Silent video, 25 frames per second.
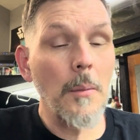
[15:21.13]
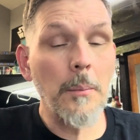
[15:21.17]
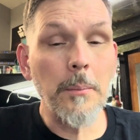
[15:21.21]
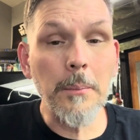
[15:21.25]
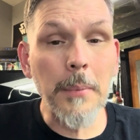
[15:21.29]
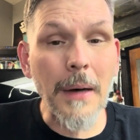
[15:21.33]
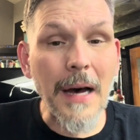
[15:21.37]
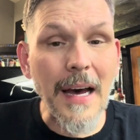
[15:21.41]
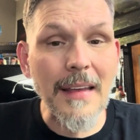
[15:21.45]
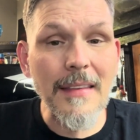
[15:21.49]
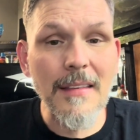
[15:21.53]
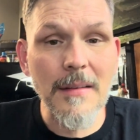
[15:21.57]

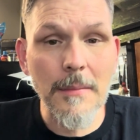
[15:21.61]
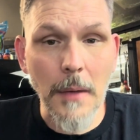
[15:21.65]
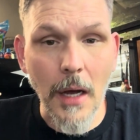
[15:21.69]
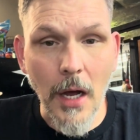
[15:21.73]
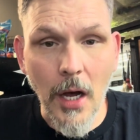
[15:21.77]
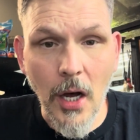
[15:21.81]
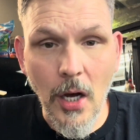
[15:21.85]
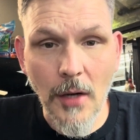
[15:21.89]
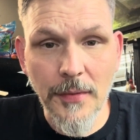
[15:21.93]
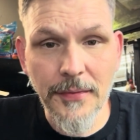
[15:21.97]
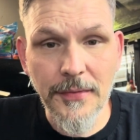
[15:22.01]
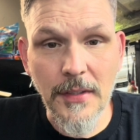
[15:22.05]
Buy them
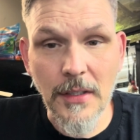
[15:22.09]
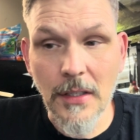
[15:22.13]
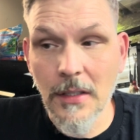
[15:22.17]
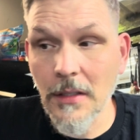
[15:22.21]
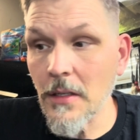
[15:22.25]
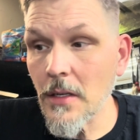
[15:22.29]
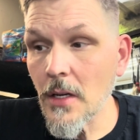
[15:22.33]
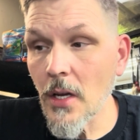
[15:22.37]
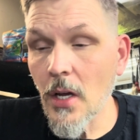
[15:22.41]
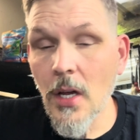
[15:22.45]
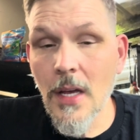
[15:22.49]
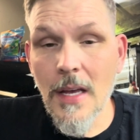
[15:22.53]
often.
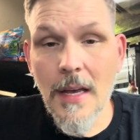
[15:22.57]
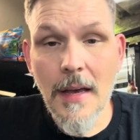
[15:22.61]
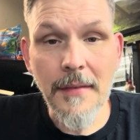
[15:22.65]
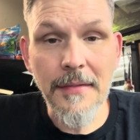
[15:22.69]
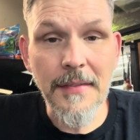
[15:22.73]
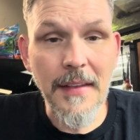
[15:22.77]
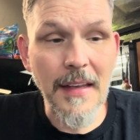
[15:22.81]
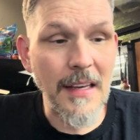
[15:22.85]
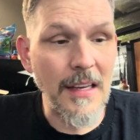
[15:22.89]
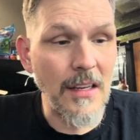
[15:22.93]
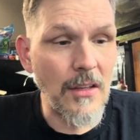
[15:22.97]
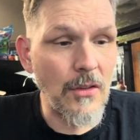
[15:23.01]
If
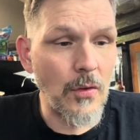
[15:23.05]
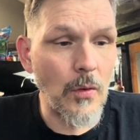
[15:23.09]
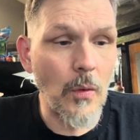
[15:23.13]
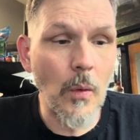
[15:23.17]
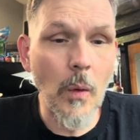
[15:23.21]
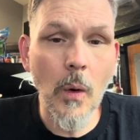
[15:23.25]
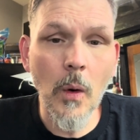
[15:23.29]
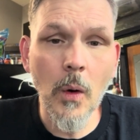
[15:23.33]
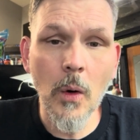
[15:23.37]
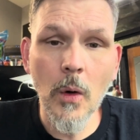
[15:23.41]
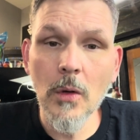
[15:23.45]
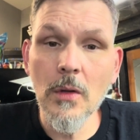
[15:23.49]
they get too
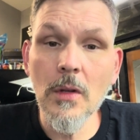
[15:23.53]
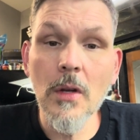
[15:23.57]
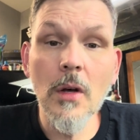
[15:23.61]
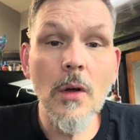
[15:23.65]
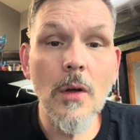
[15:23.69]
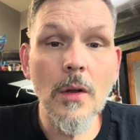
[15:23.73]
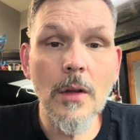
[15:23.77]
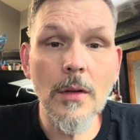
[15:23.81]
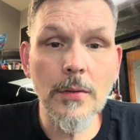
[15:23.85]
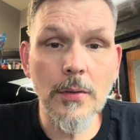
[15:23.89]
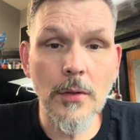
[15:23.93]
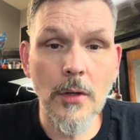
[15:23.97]
old,
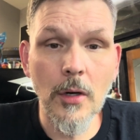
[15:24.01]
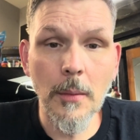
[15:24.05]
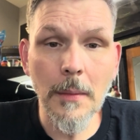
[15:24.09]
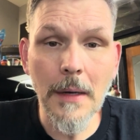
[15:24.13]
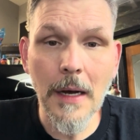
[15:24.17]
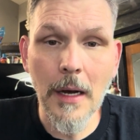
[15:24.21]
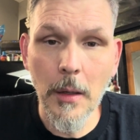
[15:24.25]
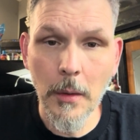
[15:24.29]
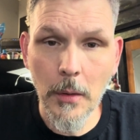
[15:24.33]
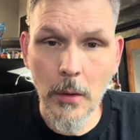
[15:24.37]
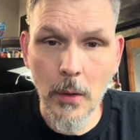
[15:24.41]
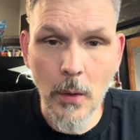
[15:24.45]
throw them
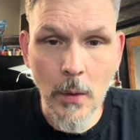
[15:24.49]
out.